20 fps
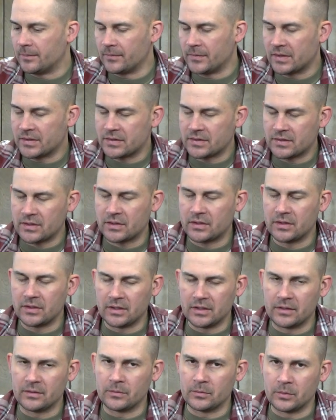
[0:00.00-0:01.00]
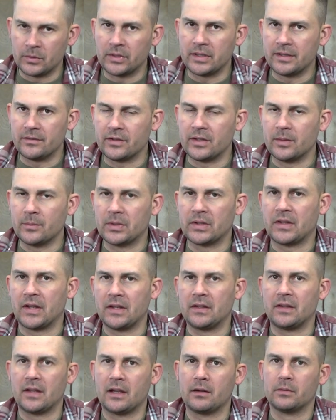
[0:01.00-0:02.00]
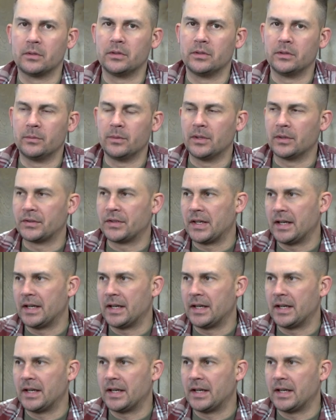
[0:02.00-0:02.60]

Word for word: this is would even imitate that really well,